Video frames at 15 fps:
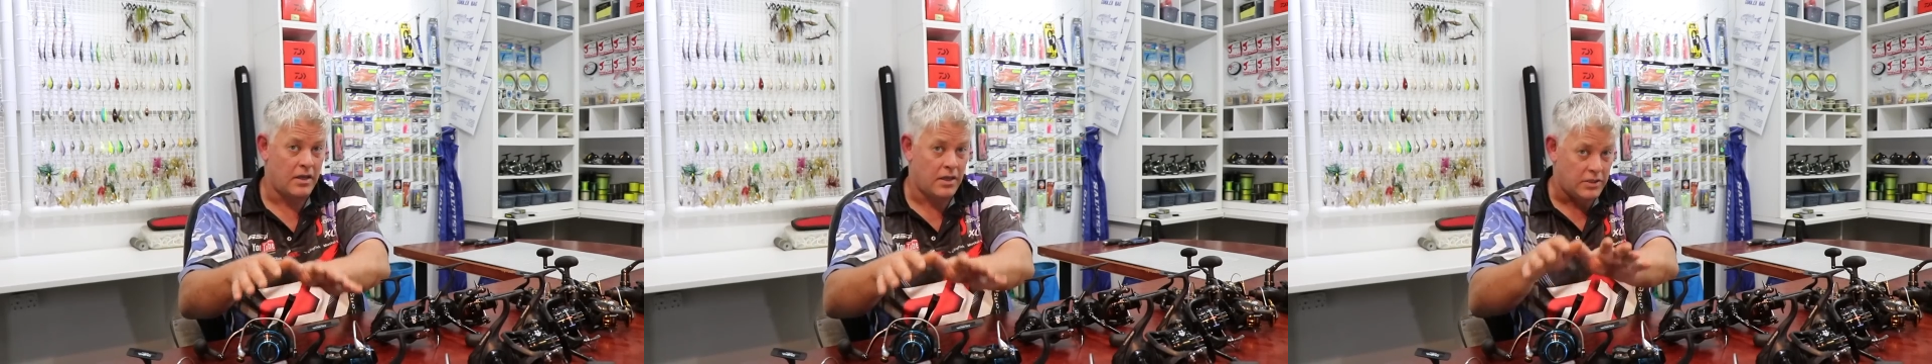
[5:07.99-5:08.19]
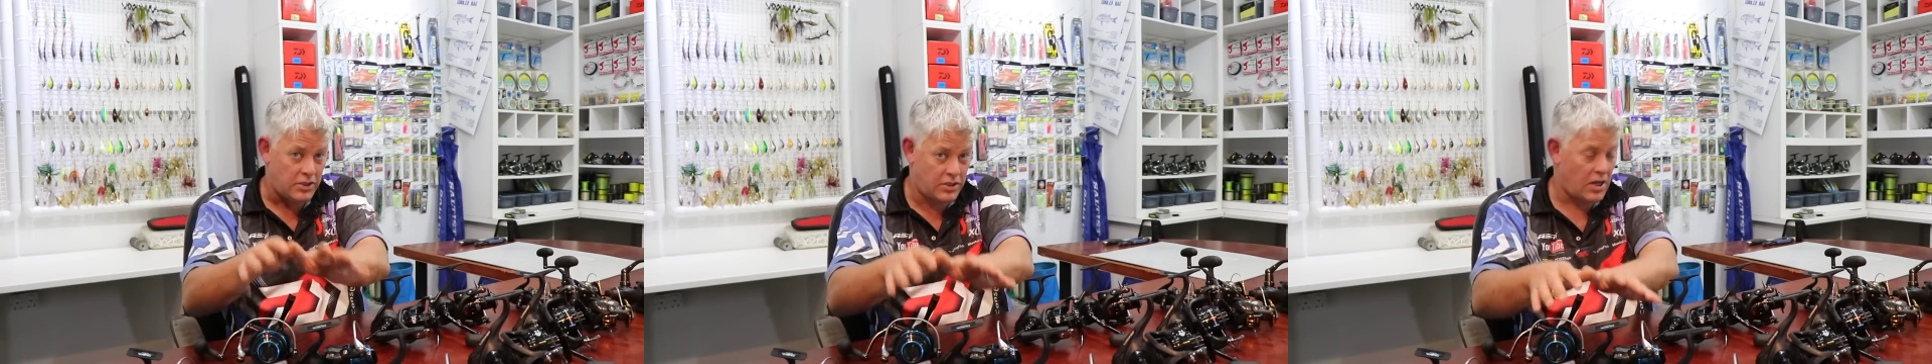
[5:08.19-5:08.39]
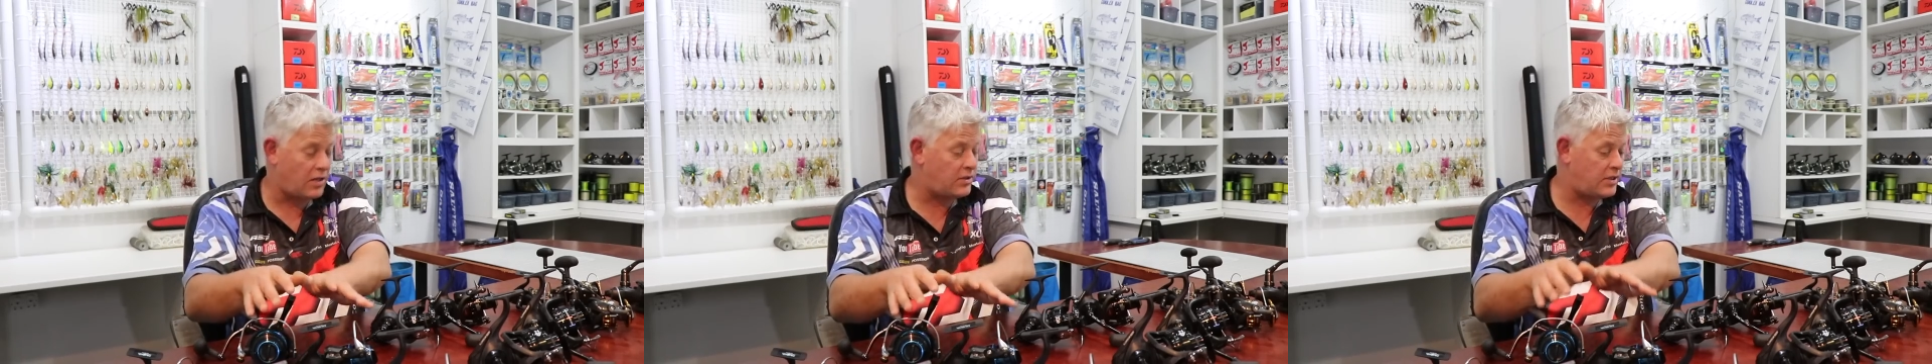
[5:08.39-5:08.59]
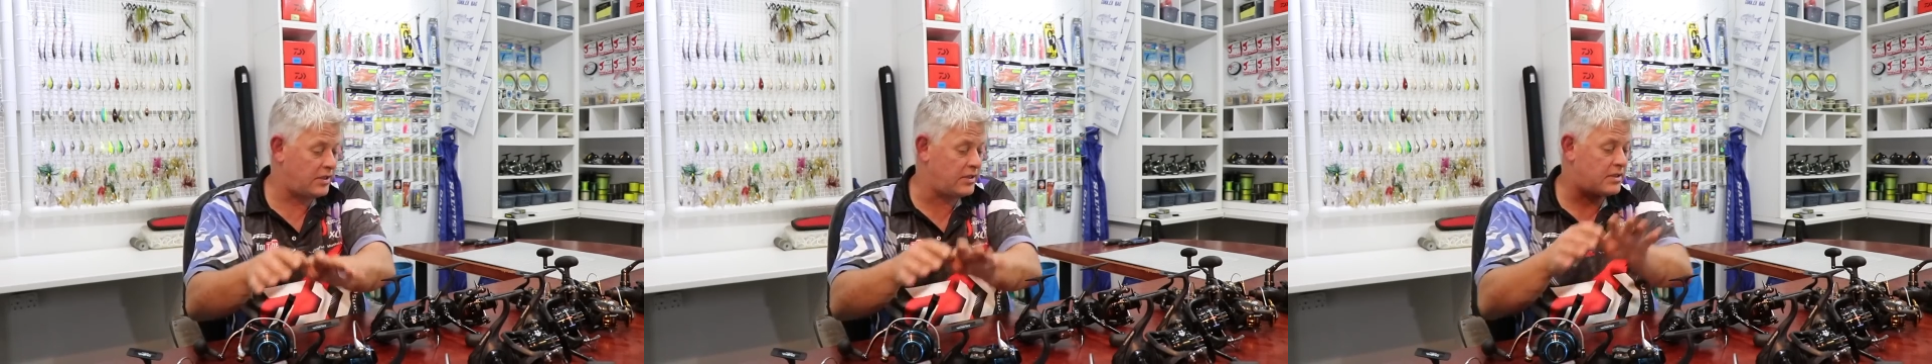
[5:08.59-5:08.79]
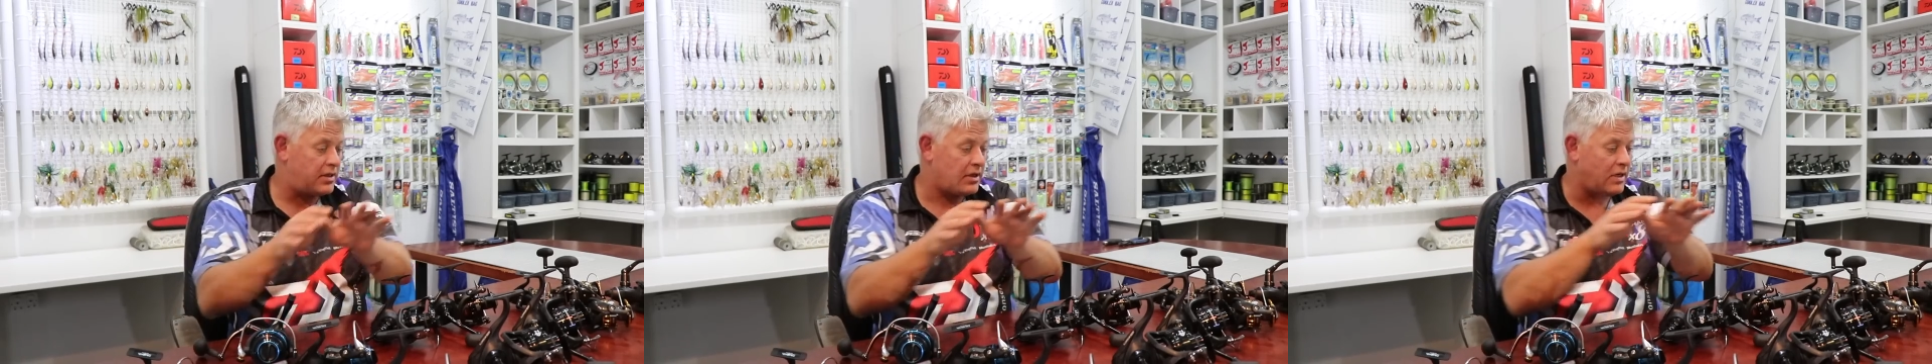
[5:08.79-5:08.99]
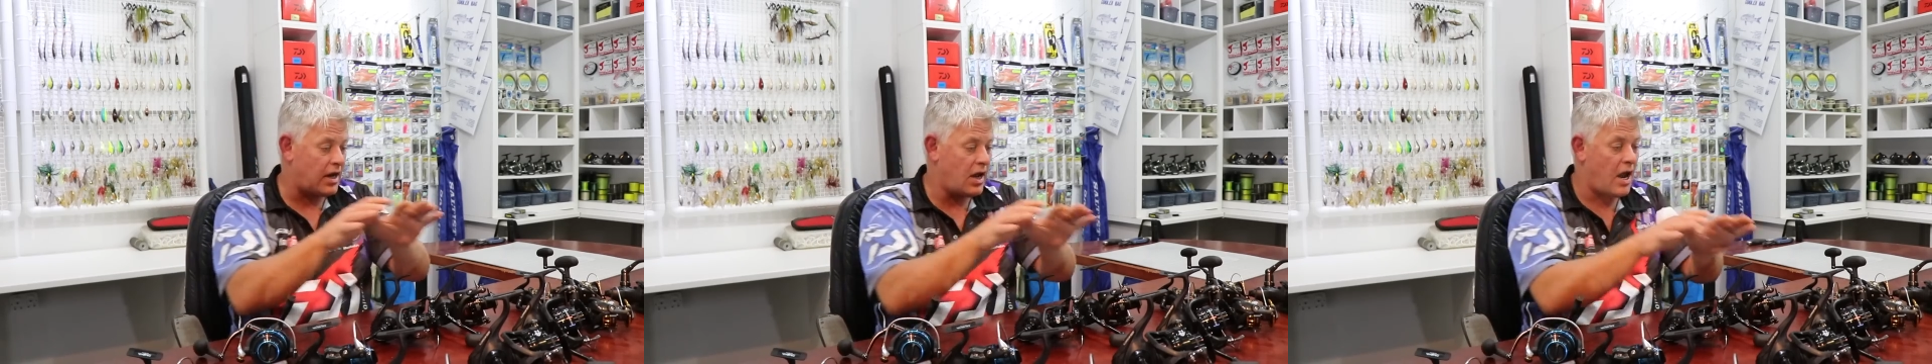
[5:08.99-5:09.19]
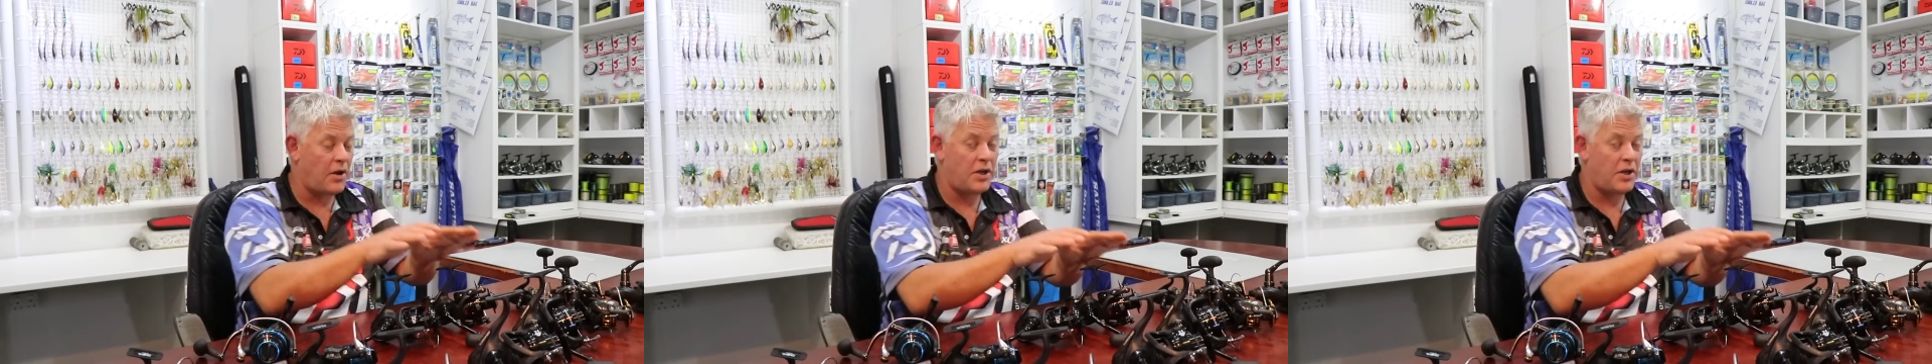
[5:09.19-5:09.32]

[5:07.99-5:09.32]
Saltus, now